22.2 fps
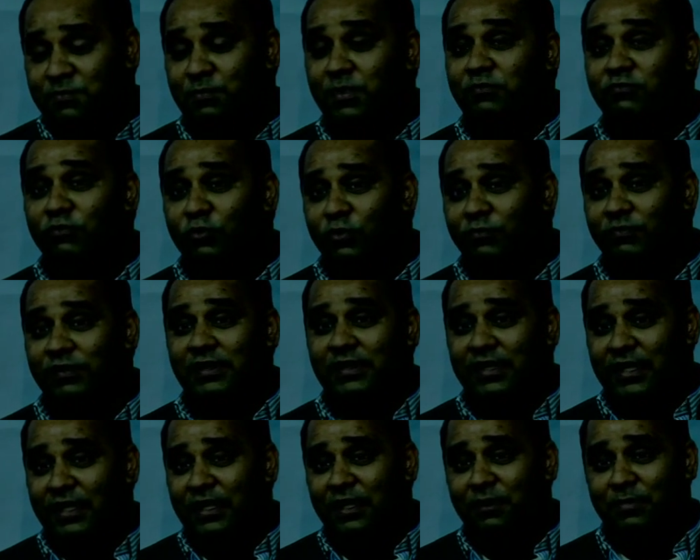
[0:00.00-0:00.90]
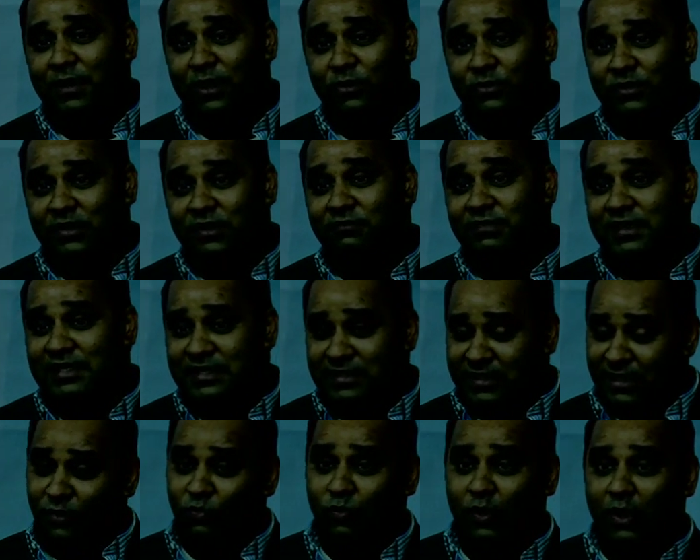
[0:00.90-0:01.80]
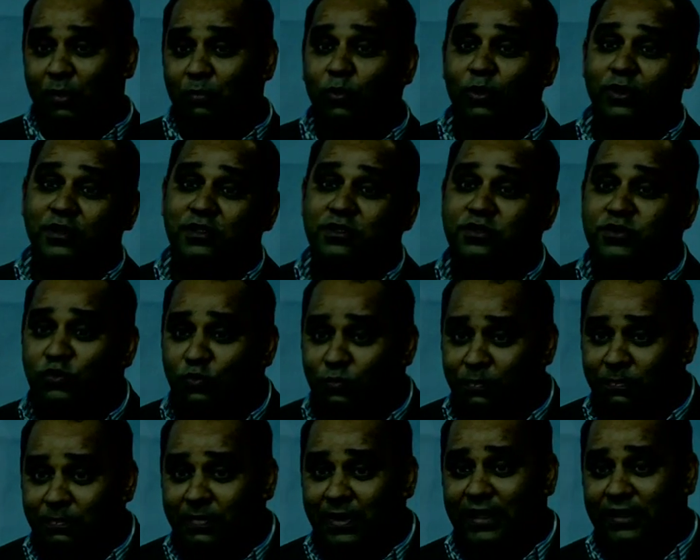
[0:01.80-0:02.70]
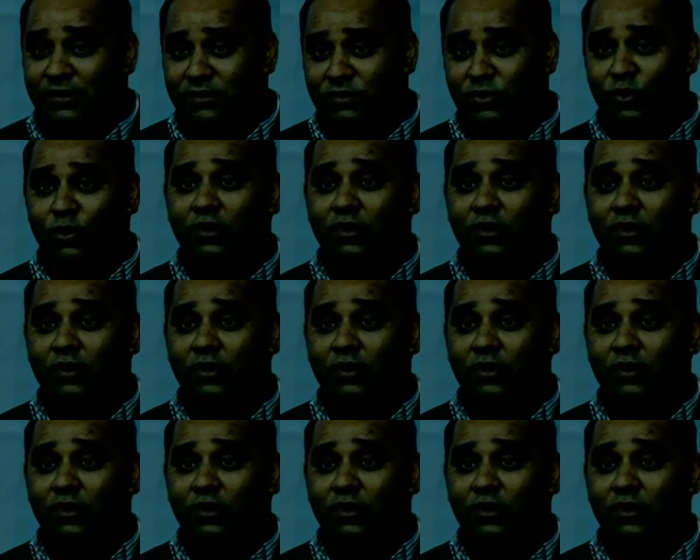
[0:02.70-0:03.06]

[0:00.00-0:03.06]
Before we think about investing $1.2 billion,